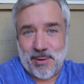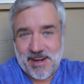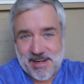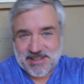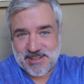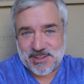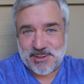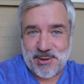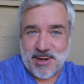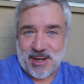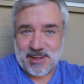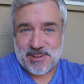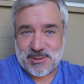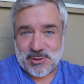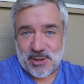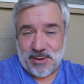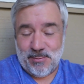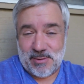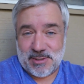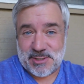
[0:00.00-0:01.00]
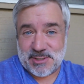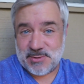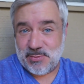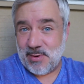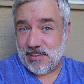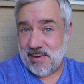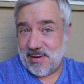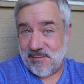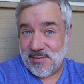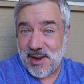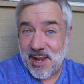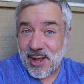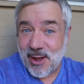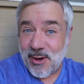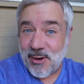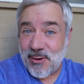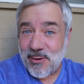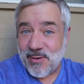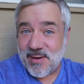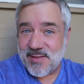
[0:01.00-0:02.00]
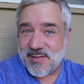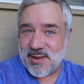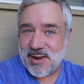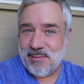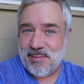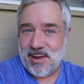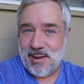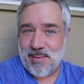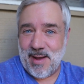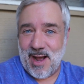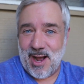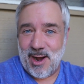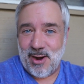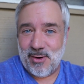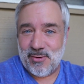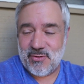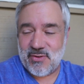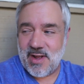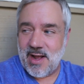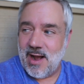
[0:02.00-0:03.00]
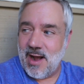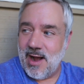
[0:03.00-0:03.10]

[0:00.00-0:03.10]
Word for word: Reads YouNow stream, which is what my video is gonna be about.